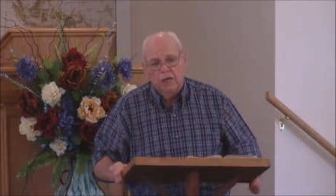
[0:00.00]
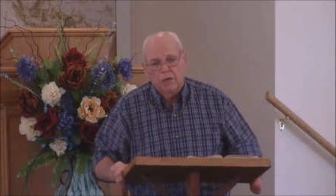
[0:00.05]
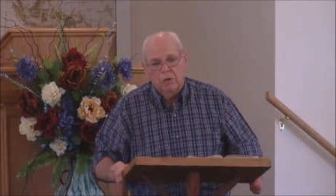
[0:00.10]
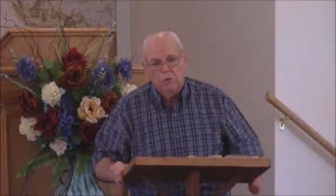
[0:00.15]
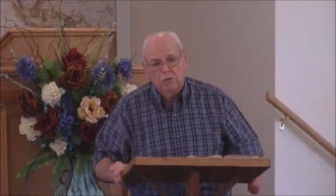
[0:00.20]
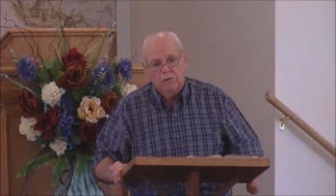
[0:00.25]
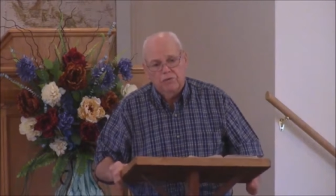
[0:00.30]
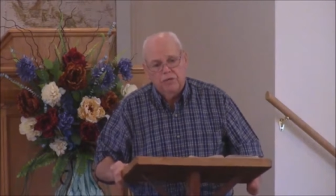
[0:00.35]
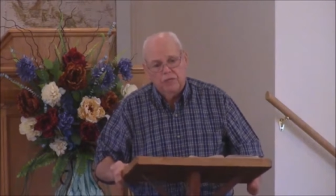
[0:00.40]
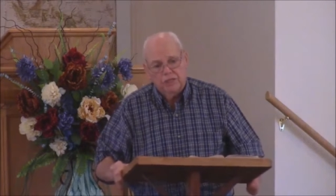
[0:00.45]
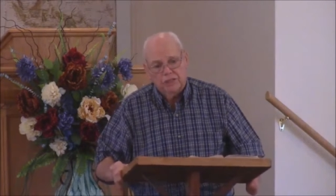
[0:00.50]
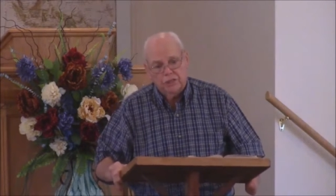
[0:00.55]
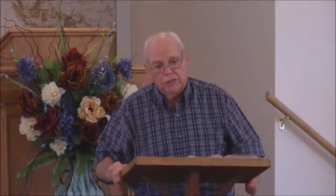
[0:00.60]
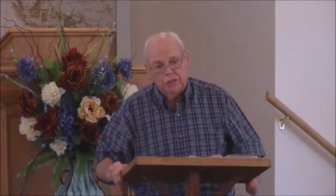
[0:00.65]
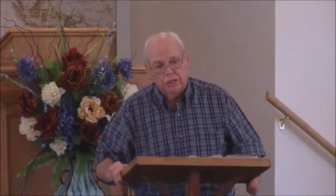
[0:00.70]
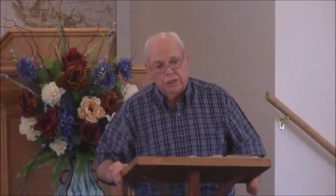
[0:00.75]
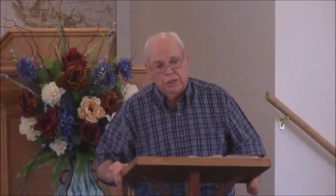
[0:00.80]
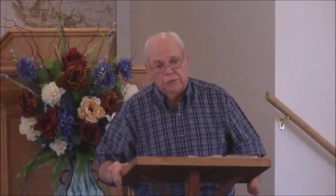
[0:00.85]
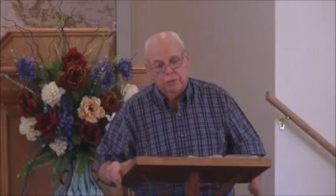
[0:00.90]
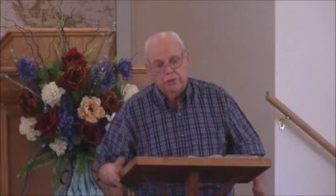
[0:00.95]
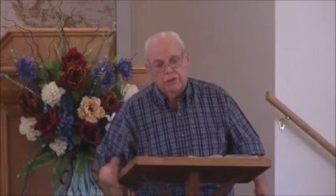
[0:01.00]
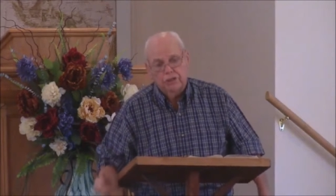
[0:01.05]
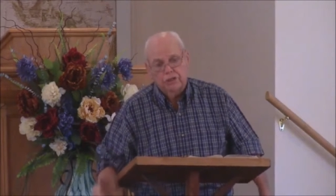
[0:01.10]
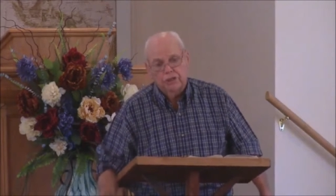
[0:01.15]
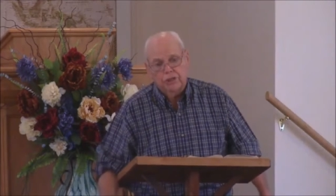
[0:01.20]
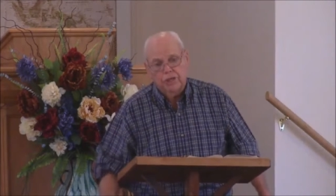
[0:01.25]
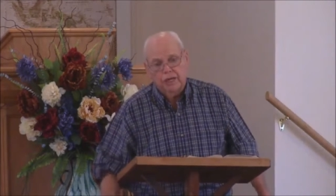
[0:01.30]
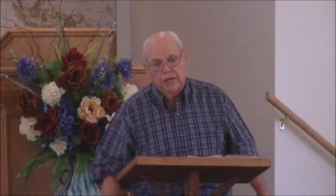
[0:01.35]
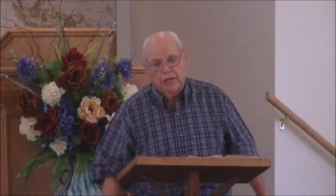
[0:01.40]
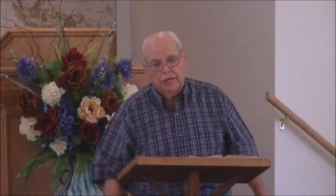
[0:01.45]
with this
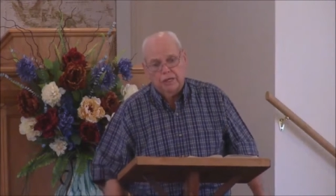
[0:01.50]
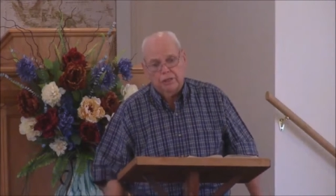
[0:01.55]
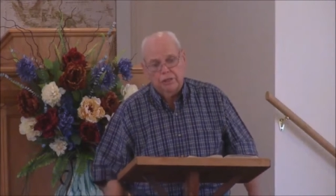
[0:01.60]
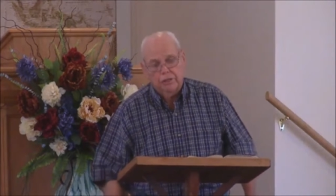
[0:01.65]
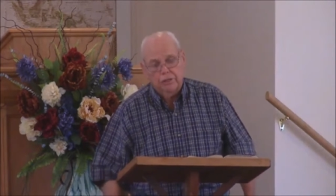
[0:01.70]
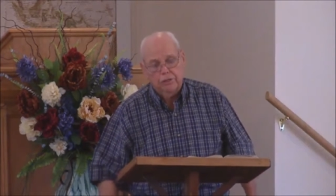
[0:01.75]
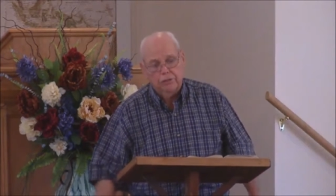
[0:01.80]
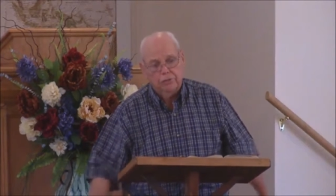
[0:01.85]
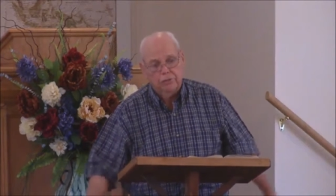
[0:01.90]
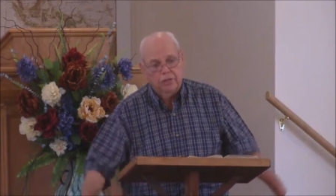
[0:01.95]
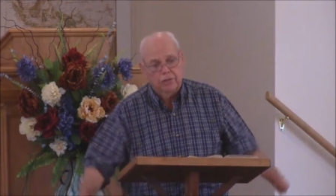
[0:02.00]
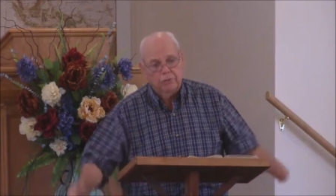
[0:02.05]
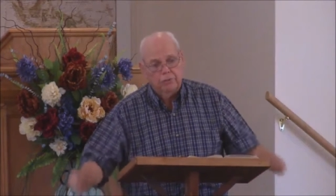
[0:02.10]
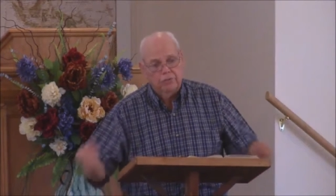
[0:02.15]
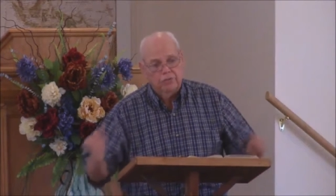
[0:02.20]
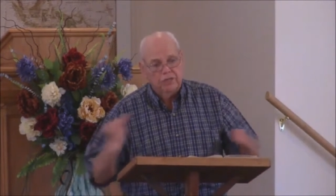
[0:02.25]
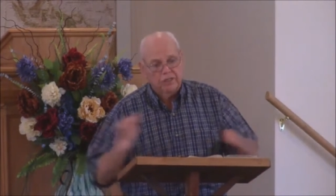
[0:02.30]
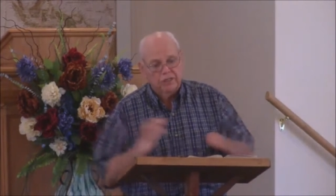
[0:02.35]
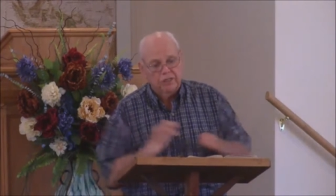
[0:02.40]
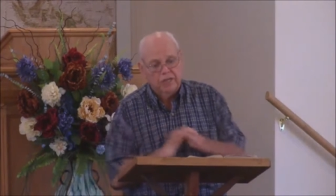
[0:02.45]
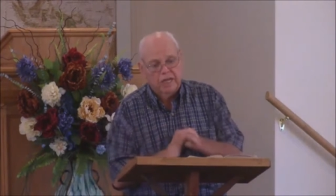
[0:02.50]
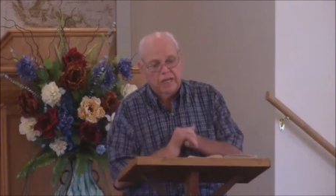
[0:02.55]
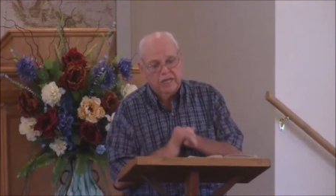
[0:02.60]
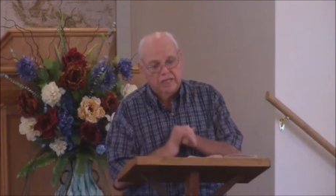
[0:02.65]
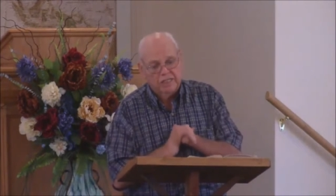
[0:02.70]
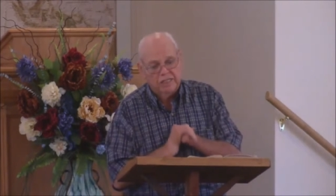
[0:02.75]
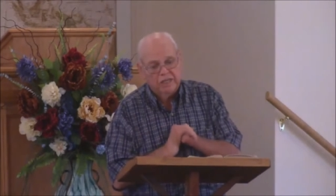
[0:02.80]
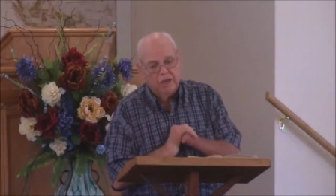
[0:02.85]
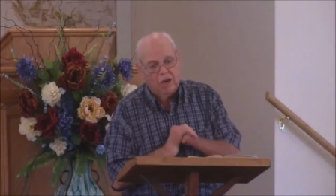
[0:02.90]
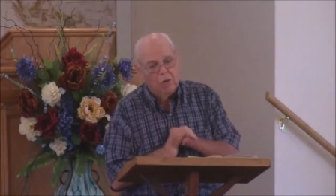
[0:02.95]
Christian attitude and with this thing,
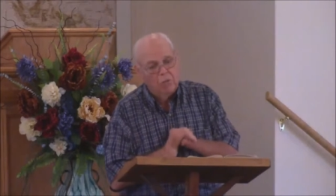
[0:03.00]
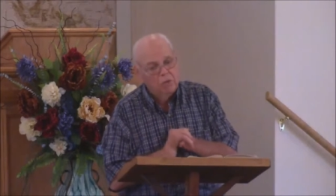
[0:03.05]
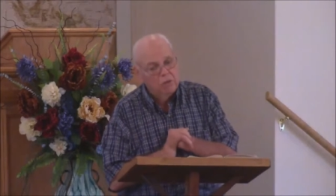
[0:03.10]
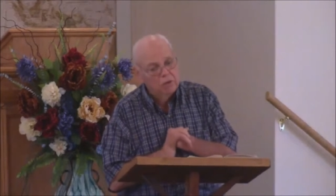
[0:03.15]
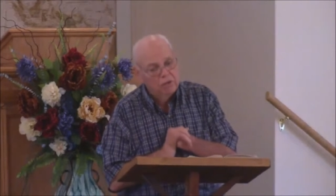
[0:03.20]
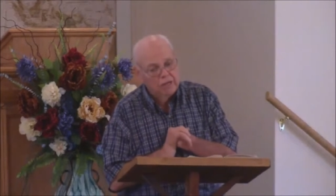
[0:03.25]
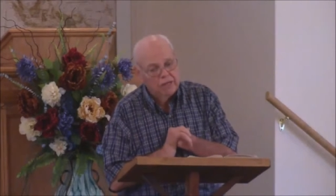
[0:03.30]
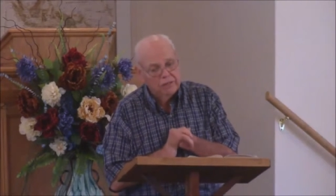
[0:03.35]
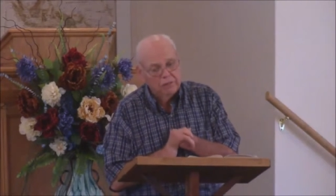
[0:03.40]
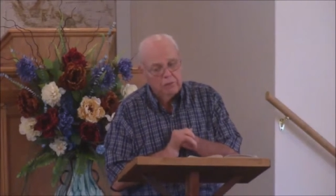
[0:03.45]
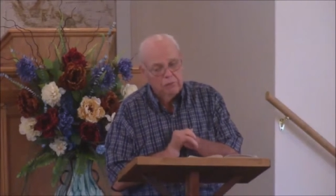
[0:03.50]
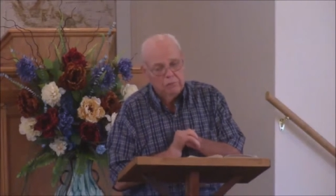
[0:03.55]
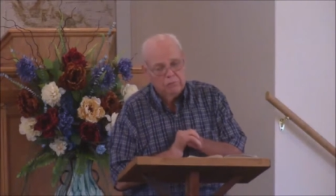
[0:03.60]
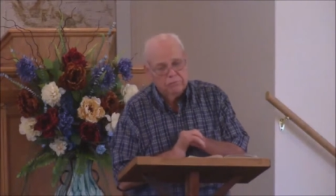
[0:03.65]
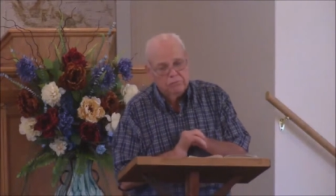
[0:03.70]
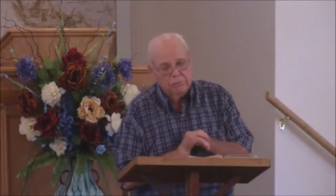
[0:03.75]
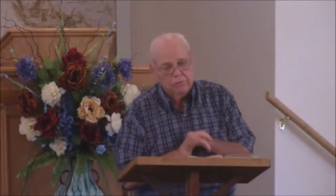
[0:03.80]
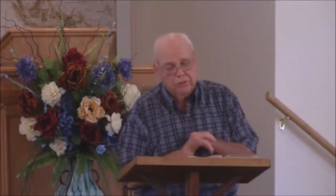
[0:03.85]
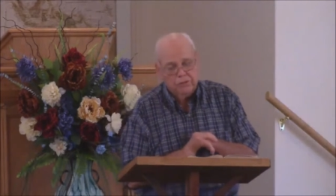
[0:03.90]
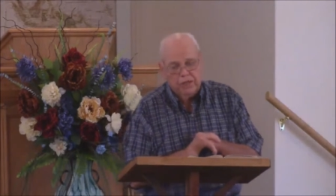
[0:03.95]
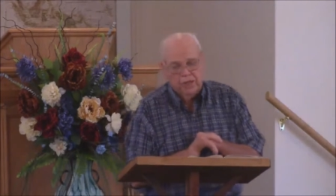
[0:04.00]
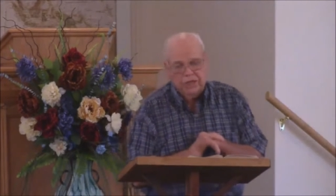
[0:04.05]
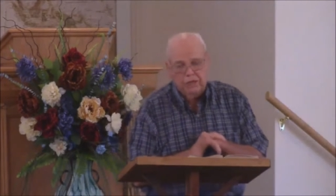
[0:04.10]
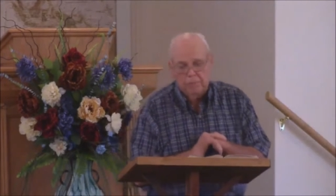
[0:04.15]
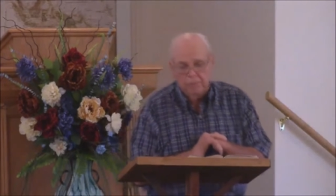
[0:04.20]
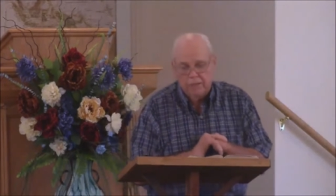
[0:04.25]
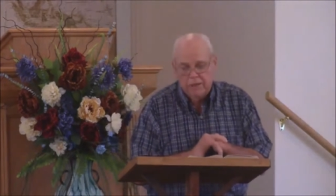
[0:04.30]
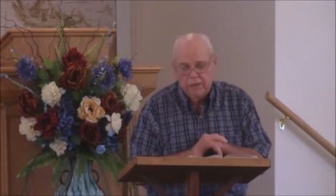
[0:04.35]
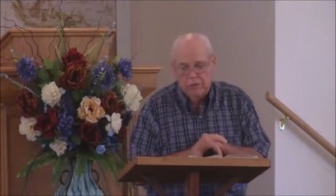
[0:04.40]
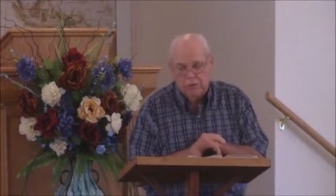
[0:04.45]
and say, oh well, that don't pertain
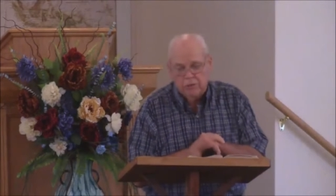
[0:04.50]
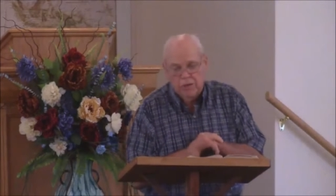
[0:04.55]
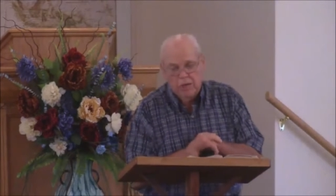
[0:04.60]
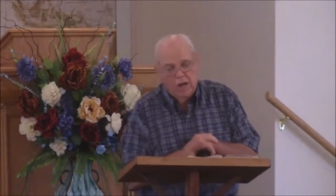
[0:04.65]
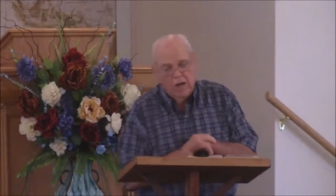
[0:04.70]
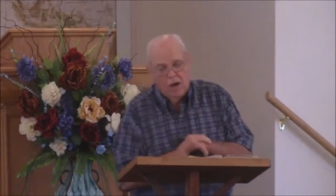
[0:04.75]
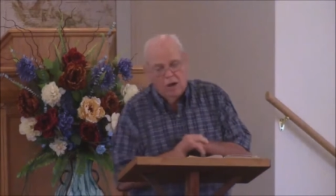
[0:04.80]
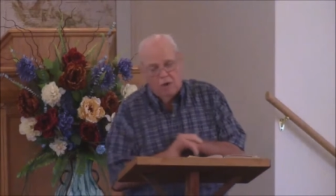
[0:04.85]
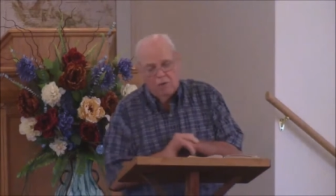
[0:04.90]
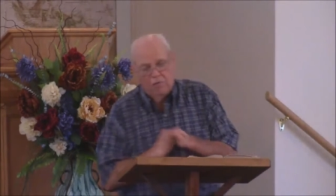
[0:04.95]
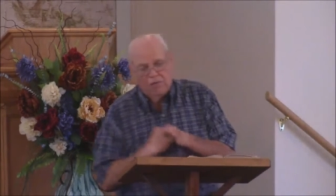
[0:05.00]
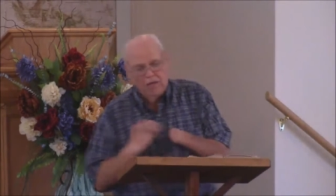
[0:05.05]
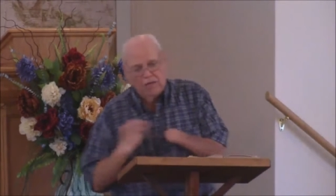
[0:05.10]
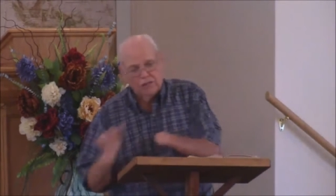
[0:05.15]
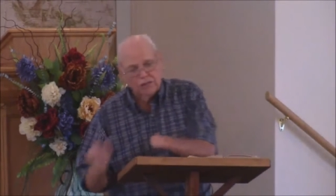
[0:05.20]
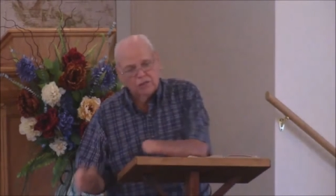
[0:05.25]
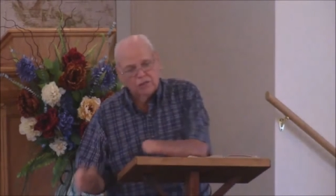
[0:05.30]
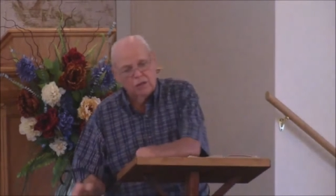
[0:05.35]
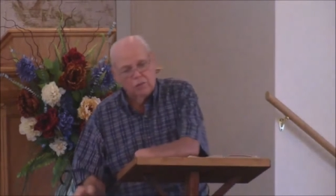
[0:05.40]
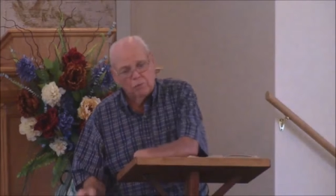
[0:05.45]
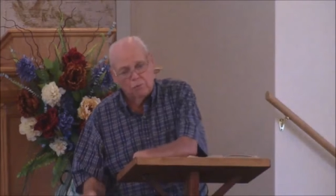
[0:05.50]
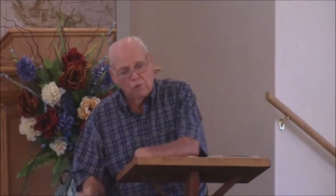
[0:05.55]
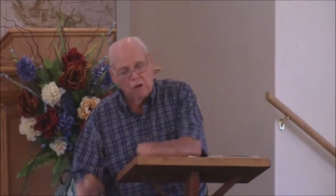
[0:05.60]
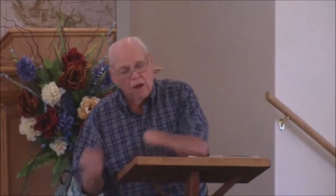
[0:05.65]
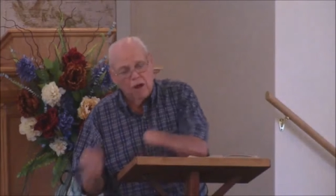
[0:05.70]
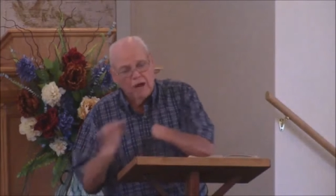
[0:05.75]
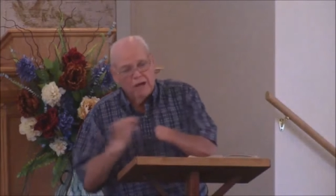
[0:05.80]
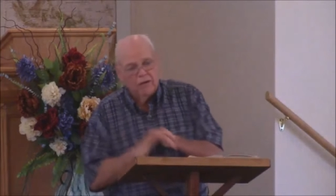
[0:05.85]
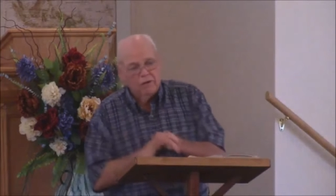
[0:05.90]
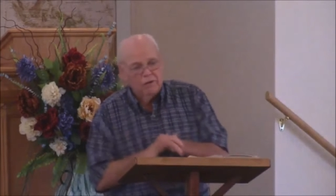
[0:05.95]
to me, or that's not
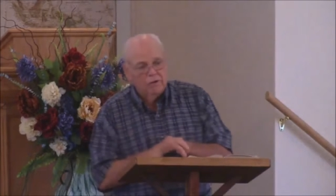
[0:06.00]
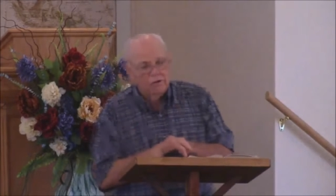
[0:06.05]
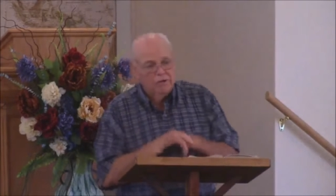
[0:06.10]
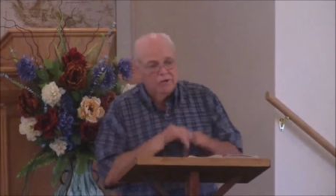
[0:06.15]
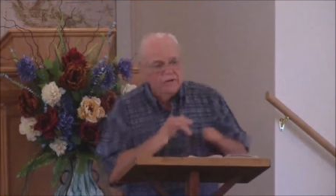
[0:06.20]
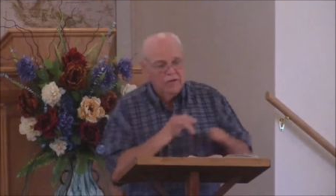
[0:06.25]
right, and